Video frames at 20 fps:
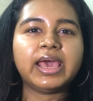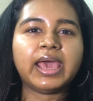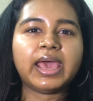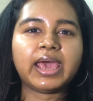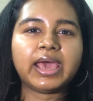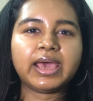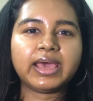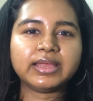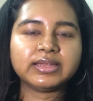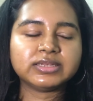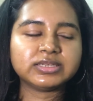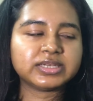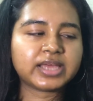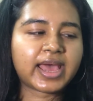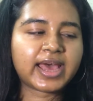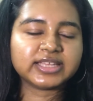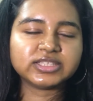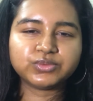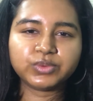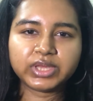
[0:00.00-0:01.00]
and
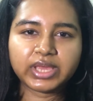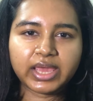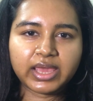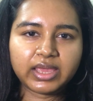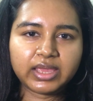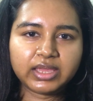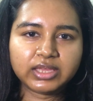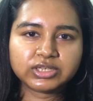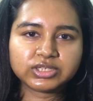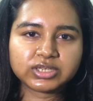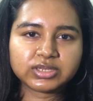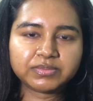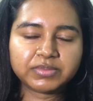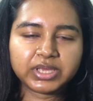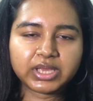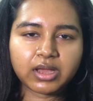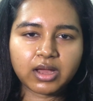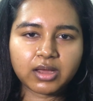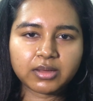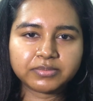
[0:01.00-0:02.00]
as we age it
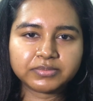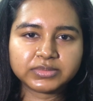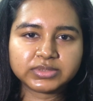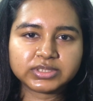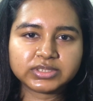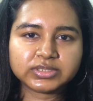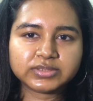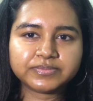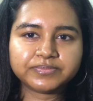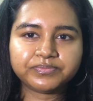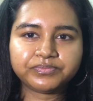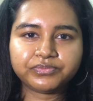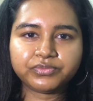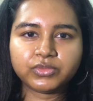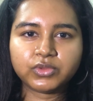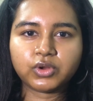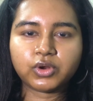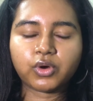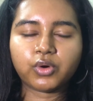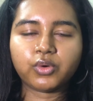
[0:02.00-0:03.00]
becomes
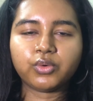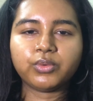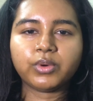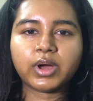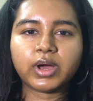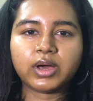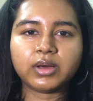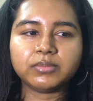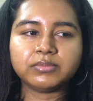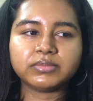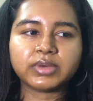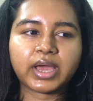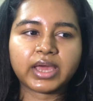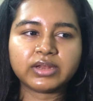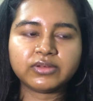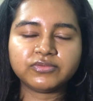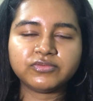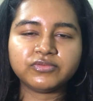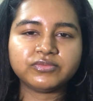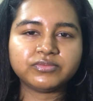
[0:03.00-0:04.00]
kind
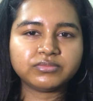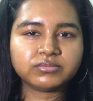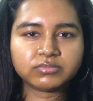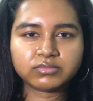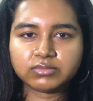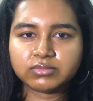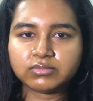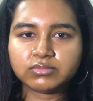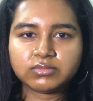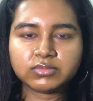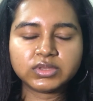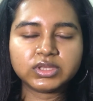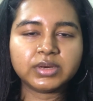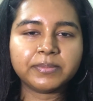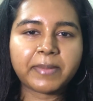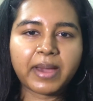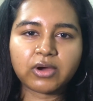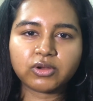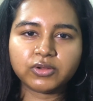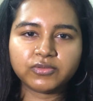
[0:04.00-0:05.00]
of the
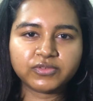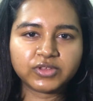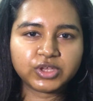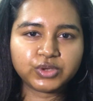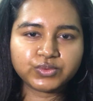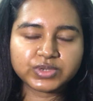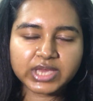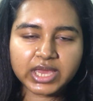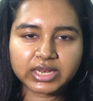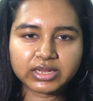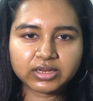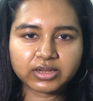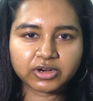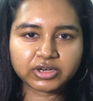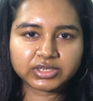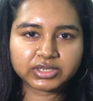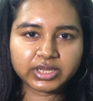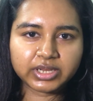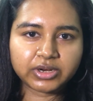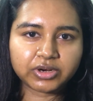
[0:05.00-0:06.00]
amount of Q10
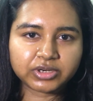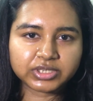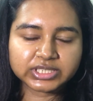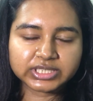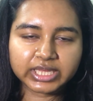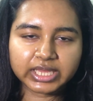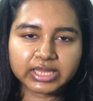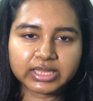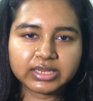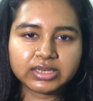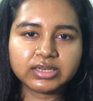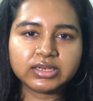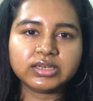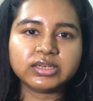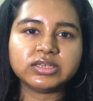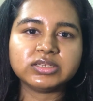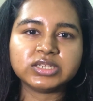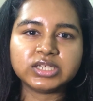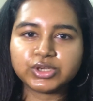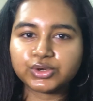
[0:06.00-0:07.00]
in our skin
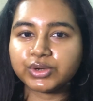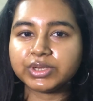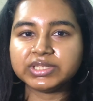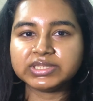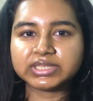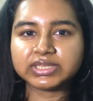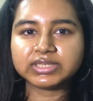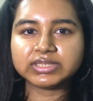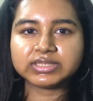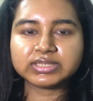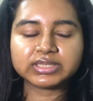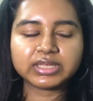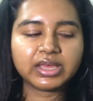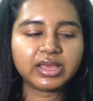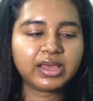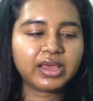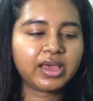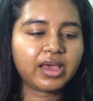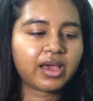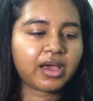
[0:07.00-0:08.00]
decreases.
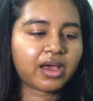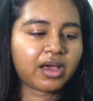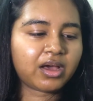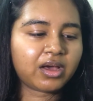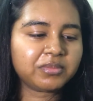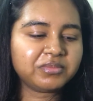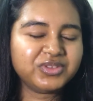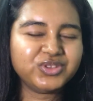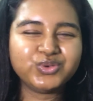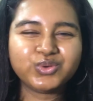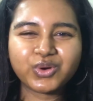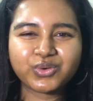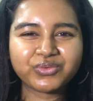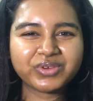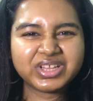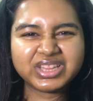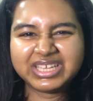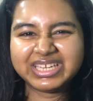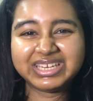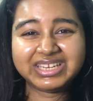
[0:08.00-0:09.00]
You don't
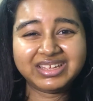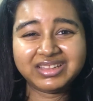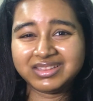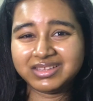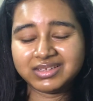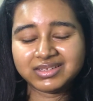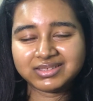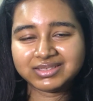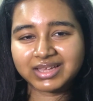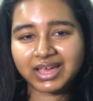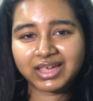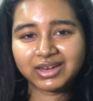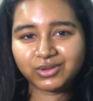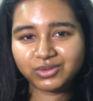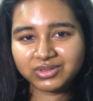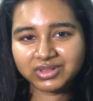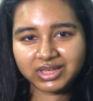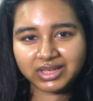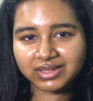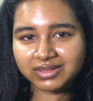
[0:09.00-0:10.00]
really need this. I
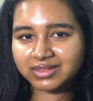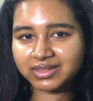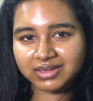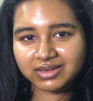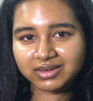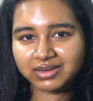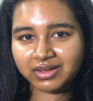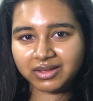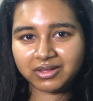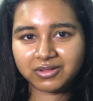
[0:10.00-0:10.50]
don't think that